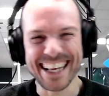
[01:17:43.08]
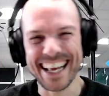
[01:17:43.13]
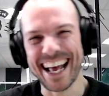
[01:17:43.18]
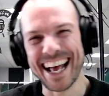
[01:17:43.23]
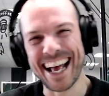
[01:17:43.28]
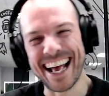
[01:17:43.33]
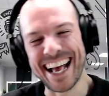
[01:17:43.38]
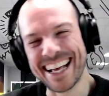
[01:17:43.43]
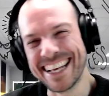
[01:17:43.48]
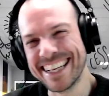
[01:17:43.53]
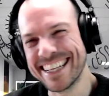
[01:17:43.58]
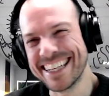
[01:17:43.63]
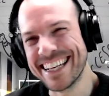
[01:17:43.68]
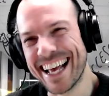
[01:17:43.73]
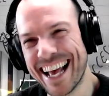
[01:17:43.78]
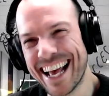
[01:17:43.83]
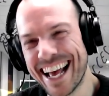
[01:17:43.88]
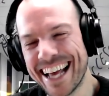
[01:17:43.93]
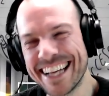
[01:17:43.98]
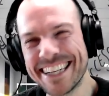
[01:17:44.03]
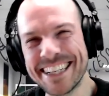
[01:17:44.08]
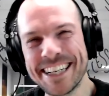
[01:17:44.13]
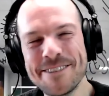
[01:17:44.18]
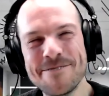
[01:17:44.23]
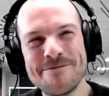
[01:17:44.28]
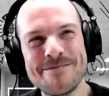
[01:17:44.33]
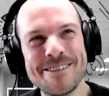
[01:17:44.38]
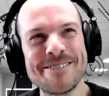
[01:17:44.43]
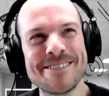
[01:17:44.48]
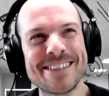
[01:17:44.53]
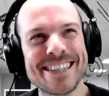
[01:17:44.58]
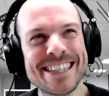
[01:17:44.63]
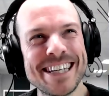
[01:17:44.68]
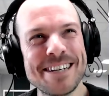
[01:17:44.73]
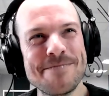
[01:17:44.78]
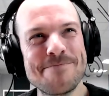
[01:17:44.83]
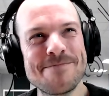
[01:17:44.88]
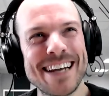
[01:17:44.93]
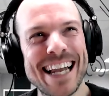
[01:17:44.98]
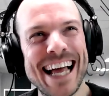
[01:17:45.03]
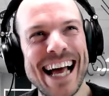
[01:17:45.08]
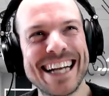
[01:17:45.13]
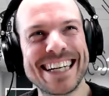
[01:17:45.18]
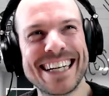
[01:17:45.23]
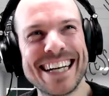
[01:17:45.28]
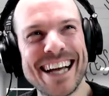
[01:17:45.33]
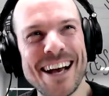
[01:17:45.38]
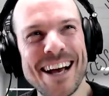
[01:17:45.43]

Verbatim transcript: yeah, yeah. New route, new plan.